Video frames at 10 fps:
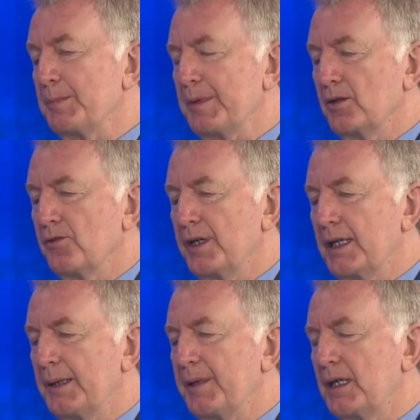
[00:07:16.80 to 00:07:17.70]
Bill,
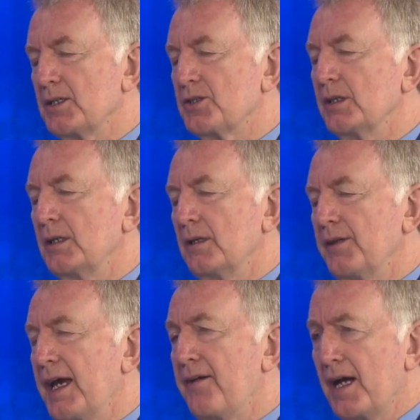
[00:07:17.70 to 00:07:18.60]
really, because
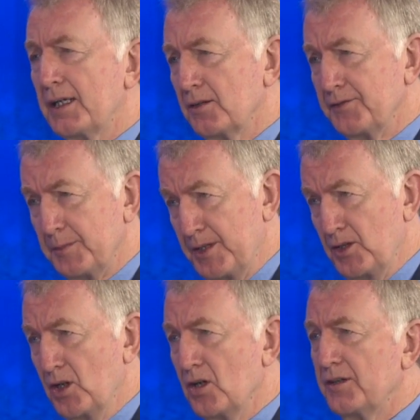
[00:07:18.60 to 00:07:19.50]
the area I come from in the
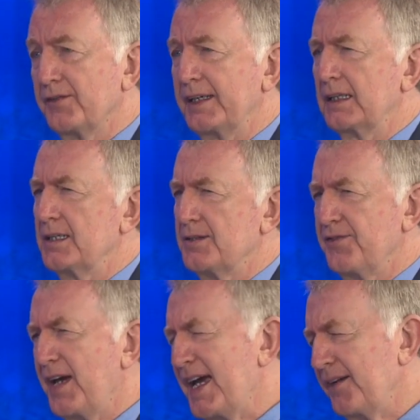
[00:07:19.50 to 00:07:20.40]
north of England is
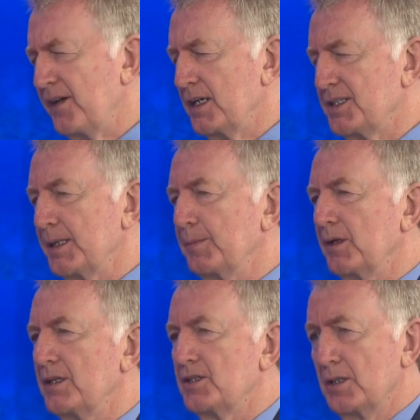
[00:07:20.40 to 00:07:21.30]
very, very
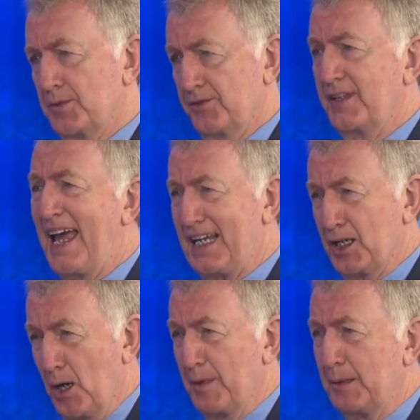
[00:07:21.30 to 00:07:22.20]
similar in terms of the
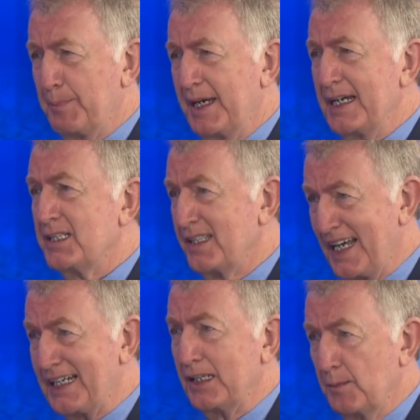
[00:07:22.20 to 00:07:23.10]
economic base and the
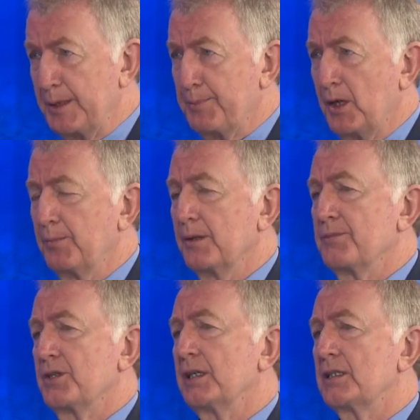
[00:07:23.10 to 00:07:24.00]
economic
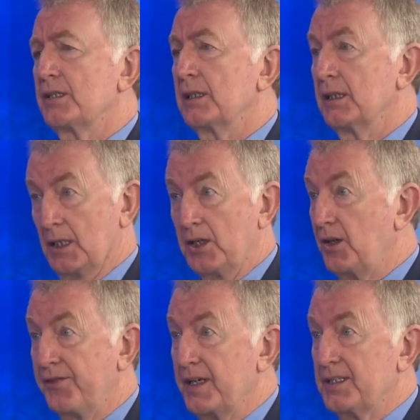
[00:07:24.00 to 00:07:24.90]
problems that uh,
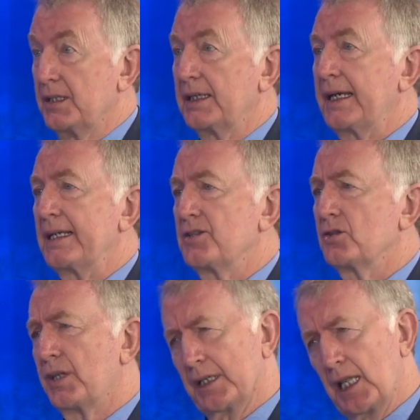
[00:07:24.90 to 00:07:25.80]
you're facing in
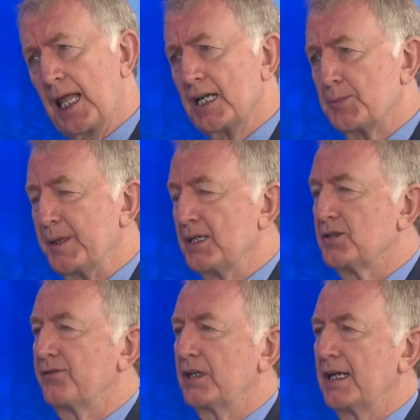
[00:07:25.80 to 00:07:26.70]
Kentucky and large parts
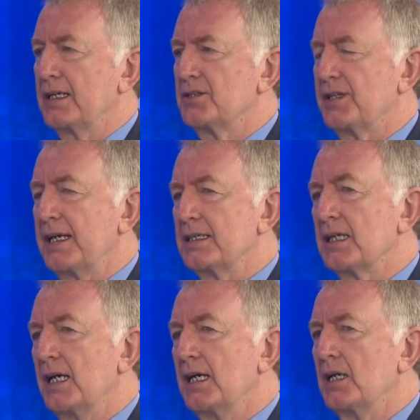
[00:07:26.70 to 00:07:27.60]
of the United States.
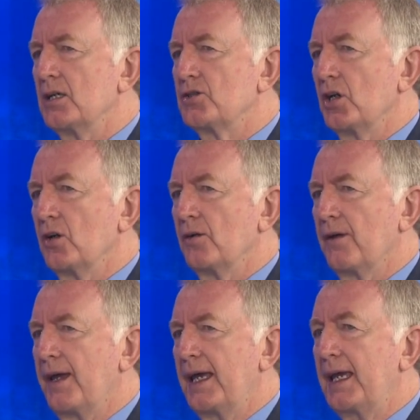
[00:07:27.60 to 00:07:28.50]
So
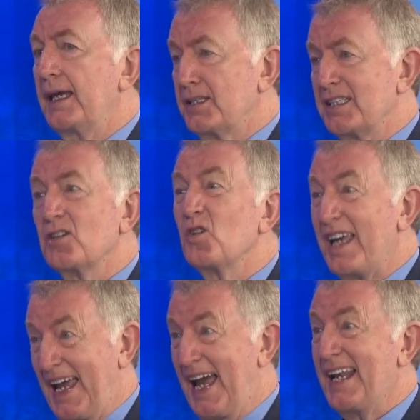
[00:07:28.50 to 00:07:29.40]
it is
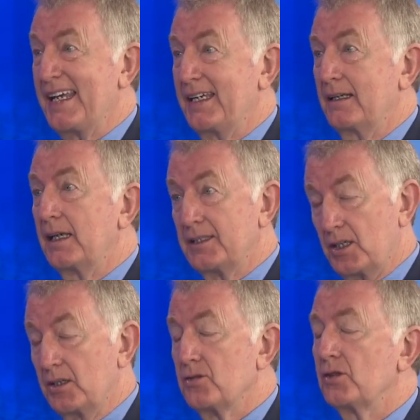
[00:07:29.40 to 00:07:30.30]
uncanny. It's
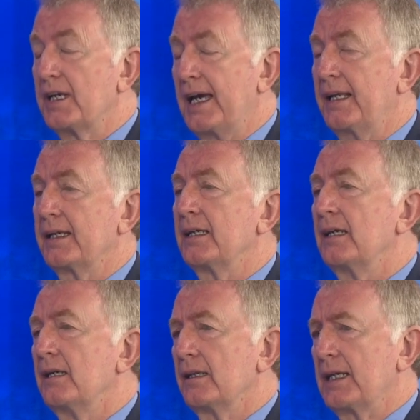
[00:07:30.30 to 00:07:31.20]
uncanny
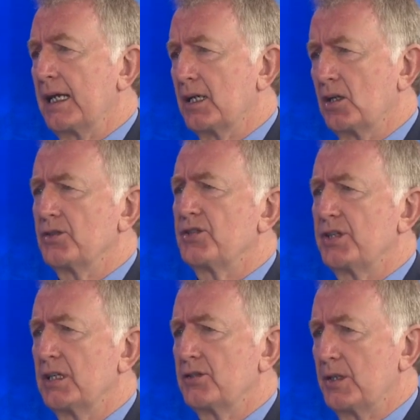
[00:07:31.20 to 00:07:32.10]
the kind of
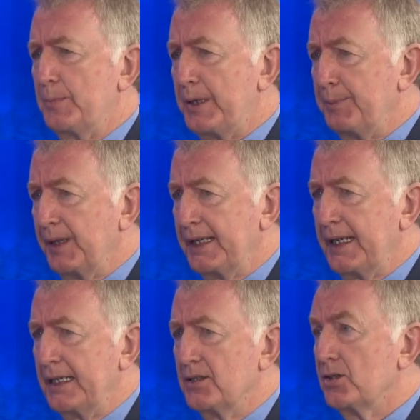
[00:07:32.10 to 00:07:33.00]
concerns that people in
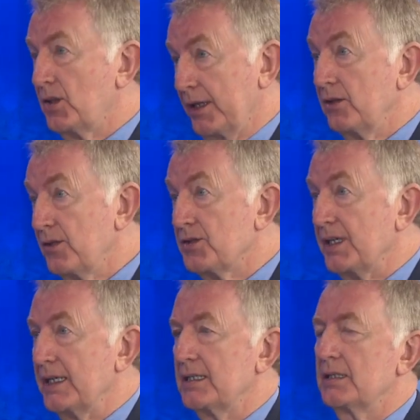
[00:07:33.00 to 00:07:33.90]
Kentucky and other
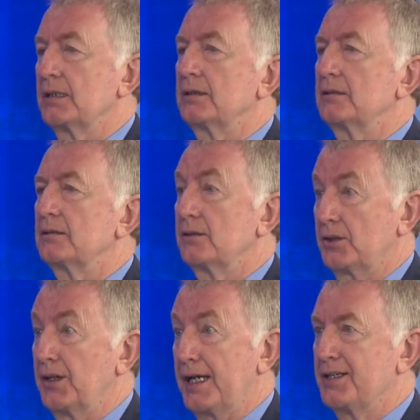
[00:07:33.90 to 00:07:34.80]
states in the
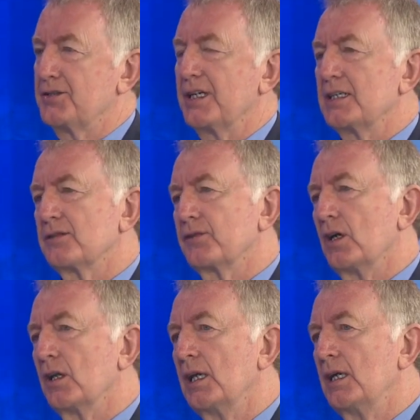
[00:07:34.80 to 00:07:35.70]
United States have
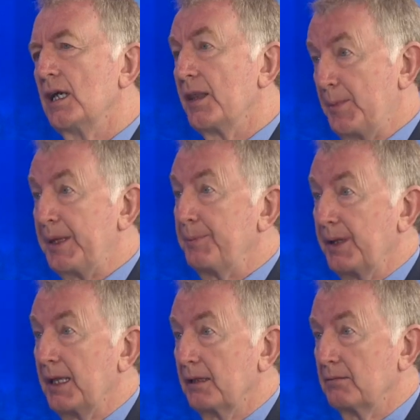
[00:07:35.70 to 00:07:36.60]
got, and the
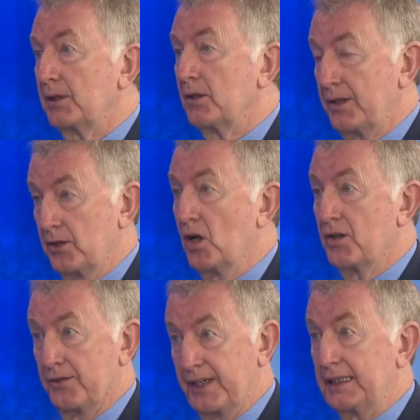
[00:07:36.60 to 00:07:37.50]
people you know in the
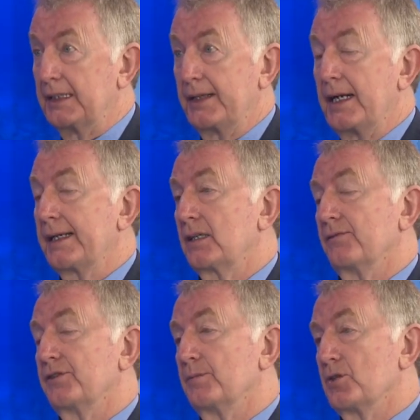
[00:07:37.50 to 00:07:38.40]
north of England that I
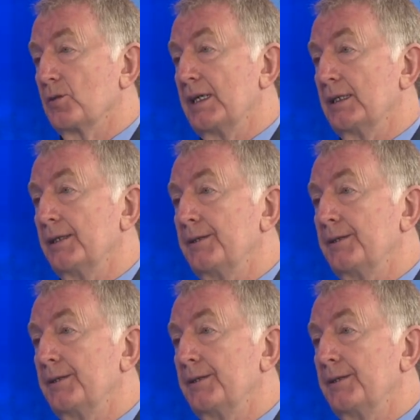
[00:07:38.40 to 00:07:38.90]
come from as well.